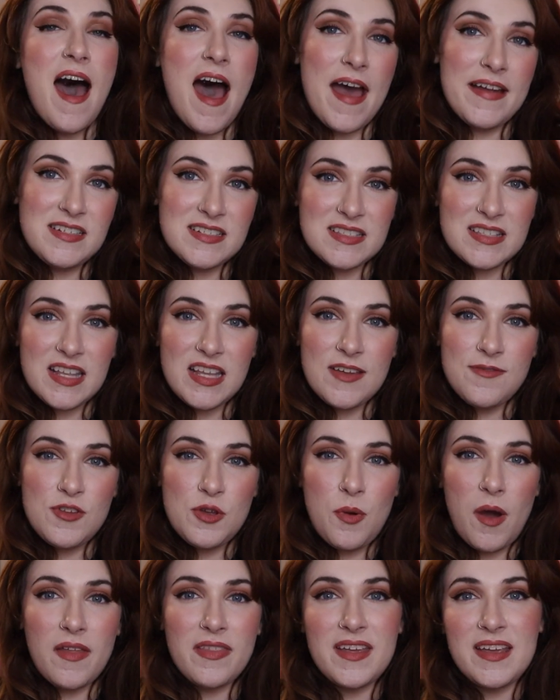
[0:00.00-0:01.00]
I just think if you
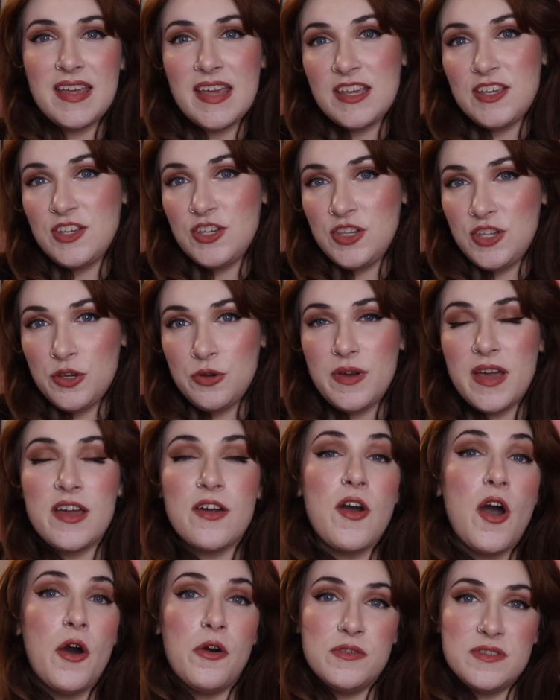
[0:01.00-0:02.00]
want like a cute and
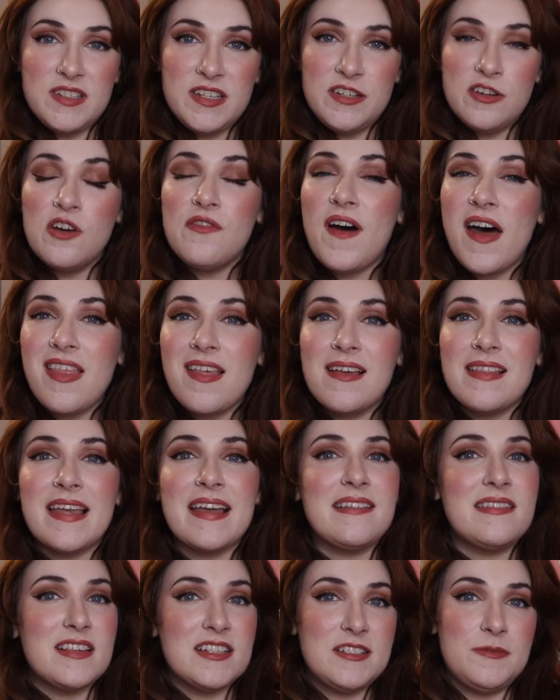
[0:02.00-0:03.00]
cozy novella,
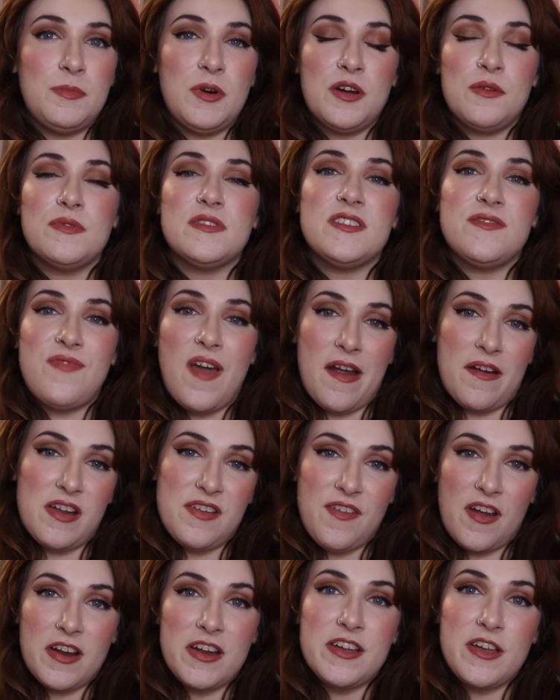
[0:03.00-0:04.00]
like this book was very
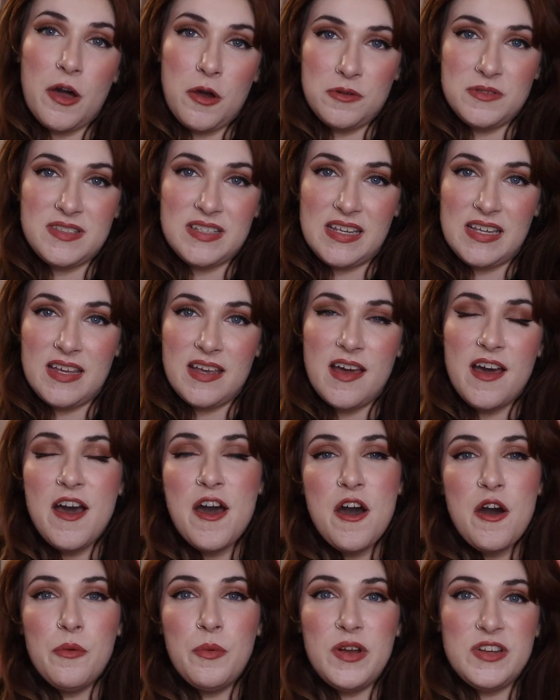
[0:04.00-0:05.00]
cozy,
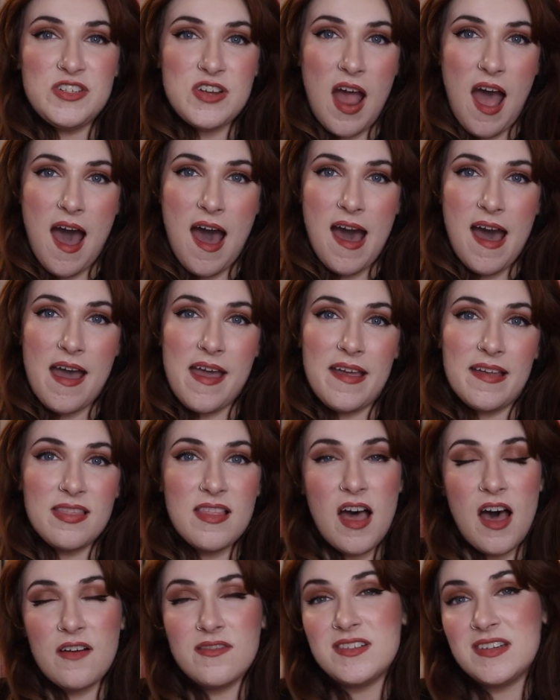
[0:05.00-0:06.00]
which I
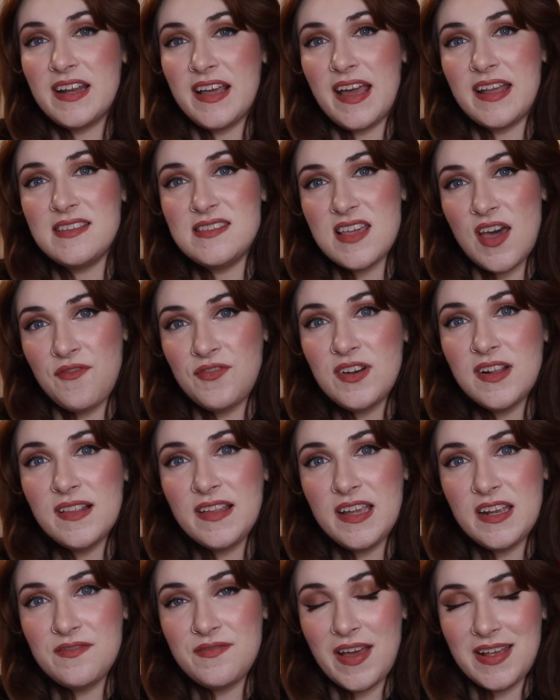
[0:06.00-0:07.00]
loved. And again,
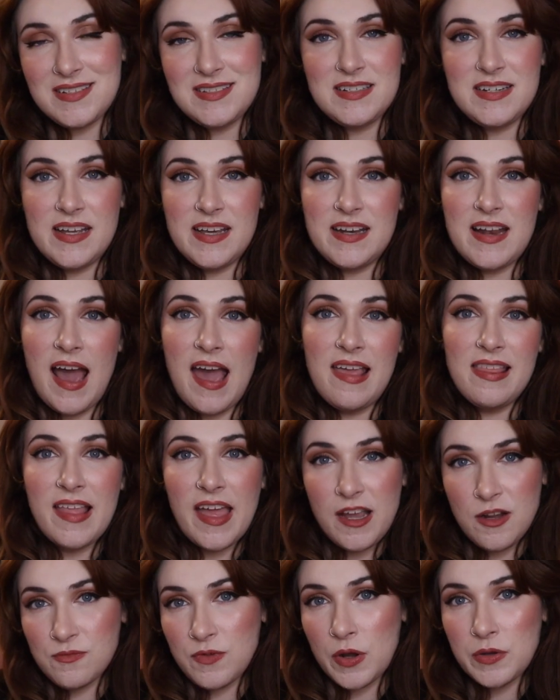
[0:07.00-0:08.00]
definitely invested. I
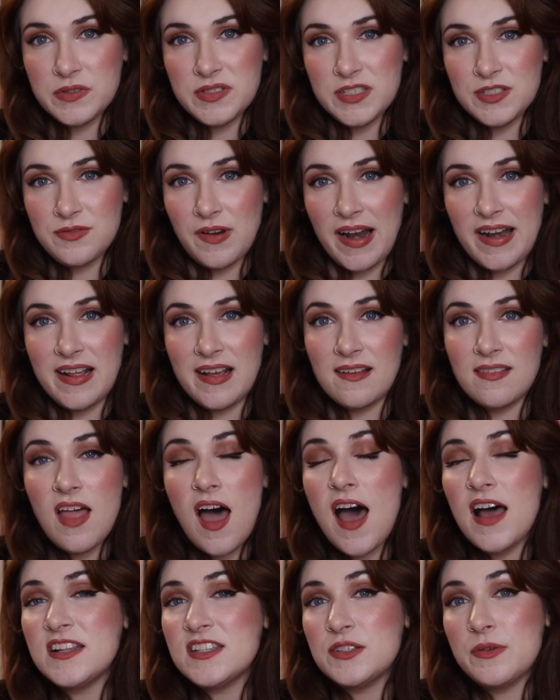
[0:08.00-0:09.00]
like Rose's writing a
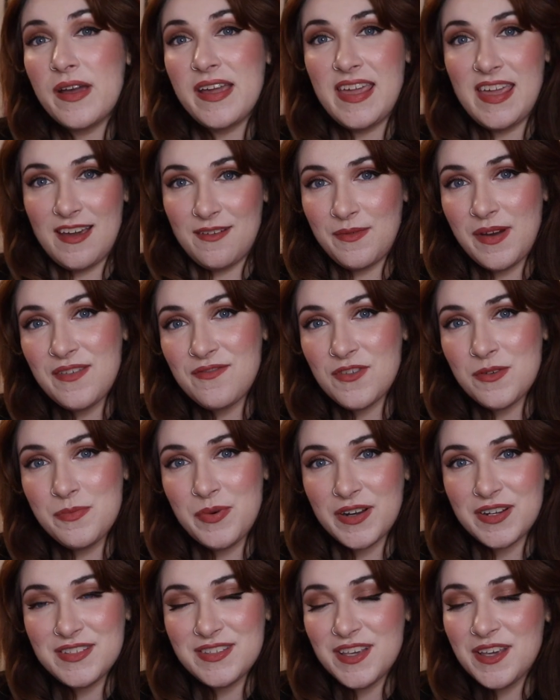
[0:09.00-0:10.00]
lot, so I can't wait for
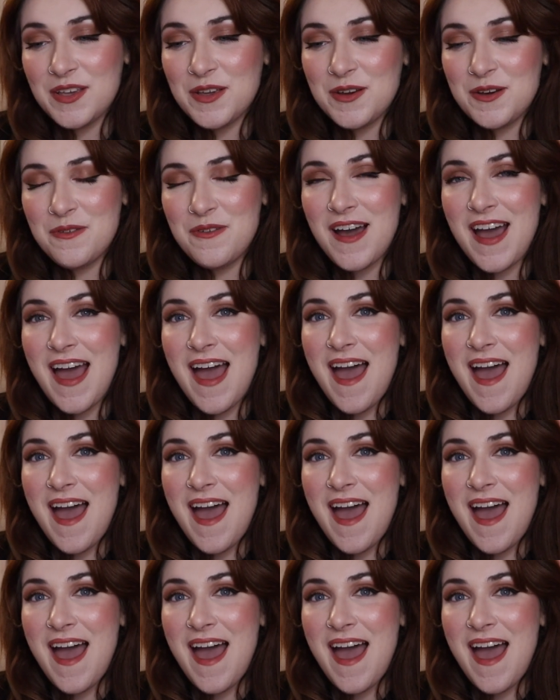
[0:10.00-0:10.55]
book 2.